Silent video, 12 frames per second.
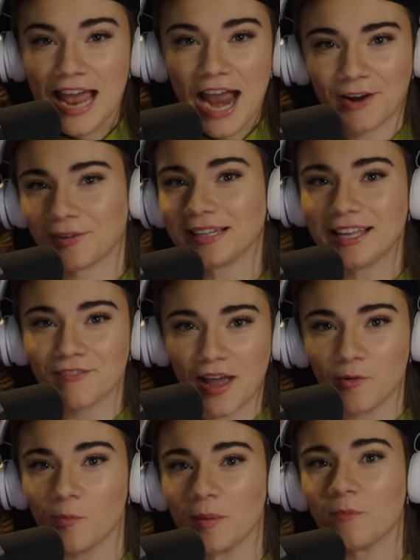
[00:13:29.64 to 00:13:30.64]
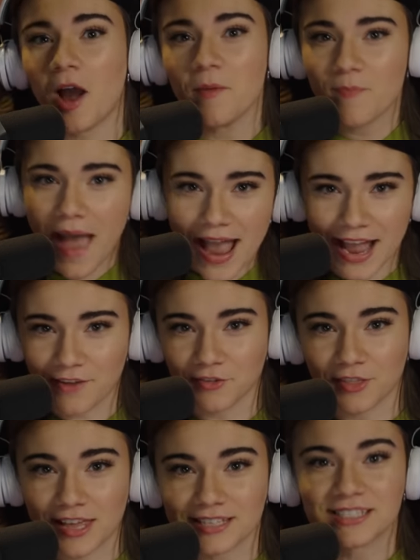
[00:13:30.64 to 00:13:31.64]
Zachary Levi will be brought back
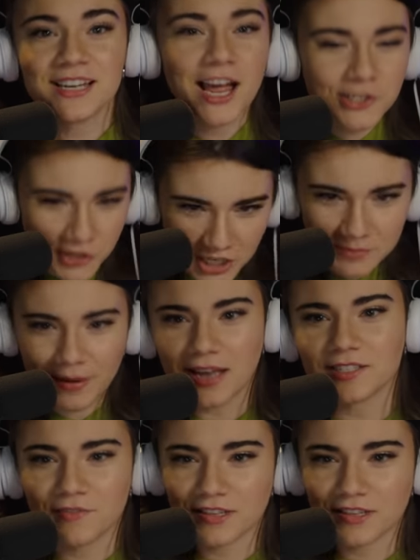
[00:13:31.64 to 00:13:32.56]
after this, not just because